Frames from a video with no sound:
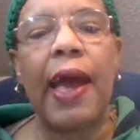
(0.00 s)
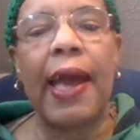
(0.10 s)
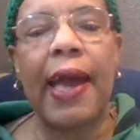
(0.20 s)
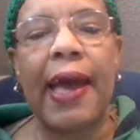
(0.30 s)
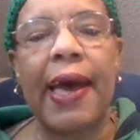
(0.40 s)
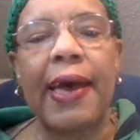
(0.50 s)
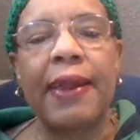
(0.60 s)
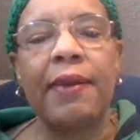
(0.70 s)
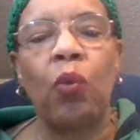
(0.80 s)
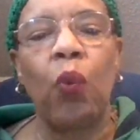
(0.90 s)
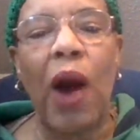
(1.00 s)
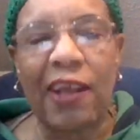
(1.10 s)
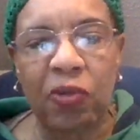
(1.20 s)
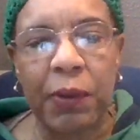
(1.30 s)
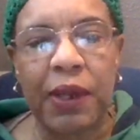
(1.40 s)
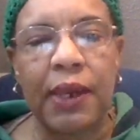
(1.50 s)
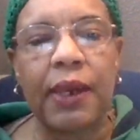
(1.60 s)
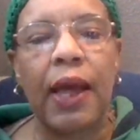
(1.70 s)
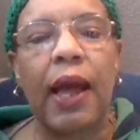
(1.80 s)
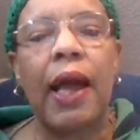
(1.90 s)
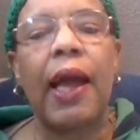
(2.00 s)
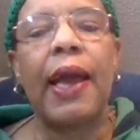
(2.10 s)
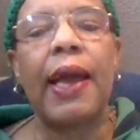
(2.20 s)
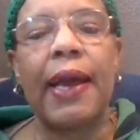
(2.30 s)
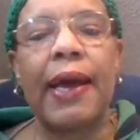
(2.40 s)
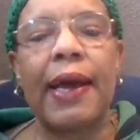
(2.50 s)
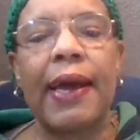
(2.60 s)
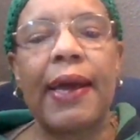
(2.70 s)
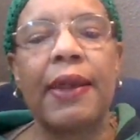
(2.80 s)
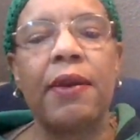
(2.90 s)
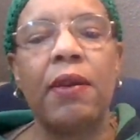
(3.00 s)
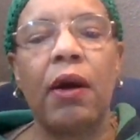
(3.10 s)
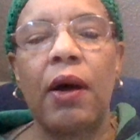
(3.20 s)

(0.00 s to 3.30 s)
and watchmen and